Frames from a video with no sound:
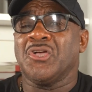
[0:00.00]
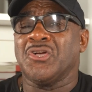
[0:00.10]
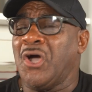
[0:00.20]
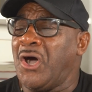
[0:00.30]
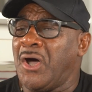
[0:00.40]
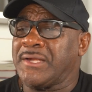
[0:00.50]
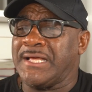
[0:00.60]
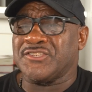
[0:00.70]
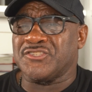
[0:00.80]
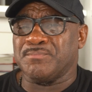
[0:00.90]
God
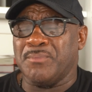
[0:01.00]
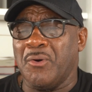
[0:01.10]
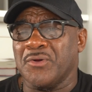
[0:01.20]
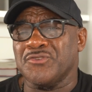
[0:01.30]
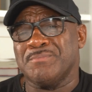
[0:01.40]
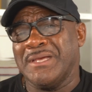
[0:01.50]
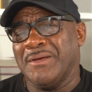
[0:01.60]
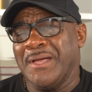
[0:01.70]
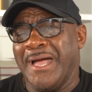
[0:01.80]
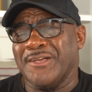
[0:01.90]
has spoken to
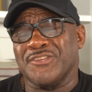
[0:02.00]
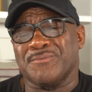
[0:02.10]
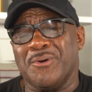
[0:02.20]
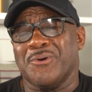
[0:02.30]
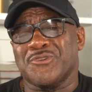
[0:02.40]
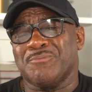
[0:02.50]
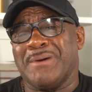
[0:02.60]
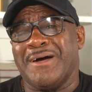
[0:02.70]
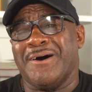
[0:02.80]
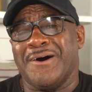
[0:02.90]
me and spoken to
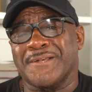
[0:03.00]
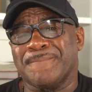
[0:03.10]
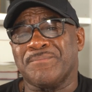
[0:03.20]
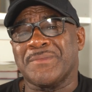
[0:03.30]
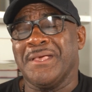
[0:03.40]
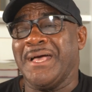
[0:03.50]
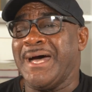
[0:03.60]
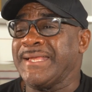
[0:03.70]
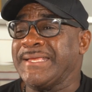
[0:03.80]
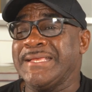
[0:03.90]
my heart,
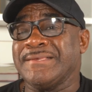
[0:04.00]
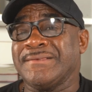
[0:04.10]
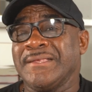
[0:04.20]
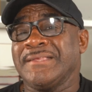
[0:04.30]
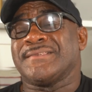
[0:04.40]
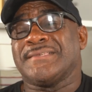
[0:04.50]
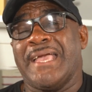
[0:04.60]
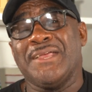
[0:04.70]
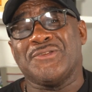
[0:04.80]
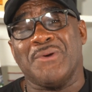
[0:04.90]
and it's
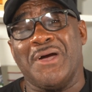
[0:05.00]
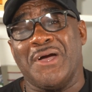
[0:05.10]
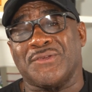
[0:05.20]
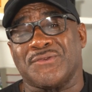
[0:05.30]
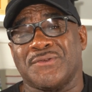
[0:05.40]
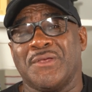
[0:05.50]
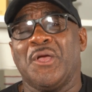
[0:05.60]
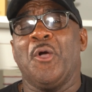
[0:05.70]
saying to us,